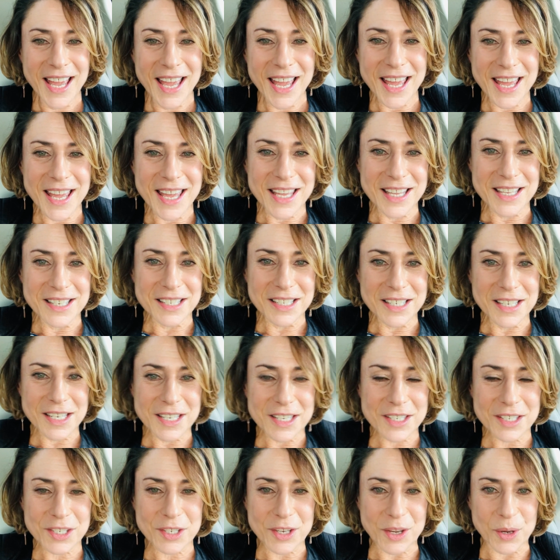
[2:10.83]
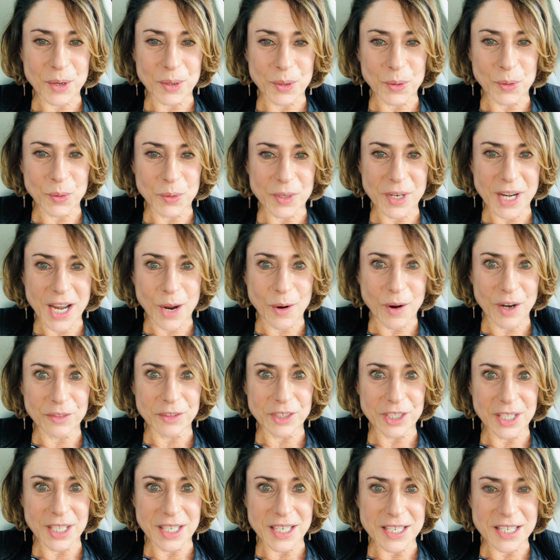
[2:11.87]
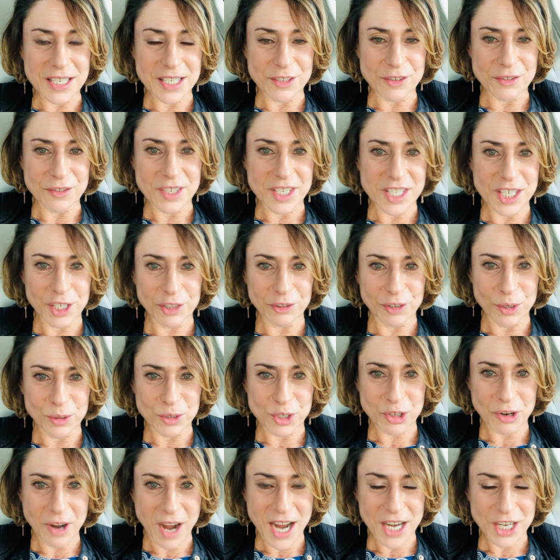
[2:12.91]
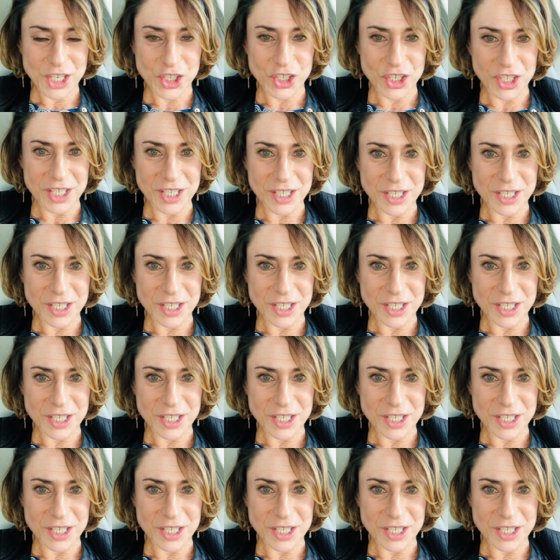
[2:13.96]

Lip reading: And so now I realize there's zero traction.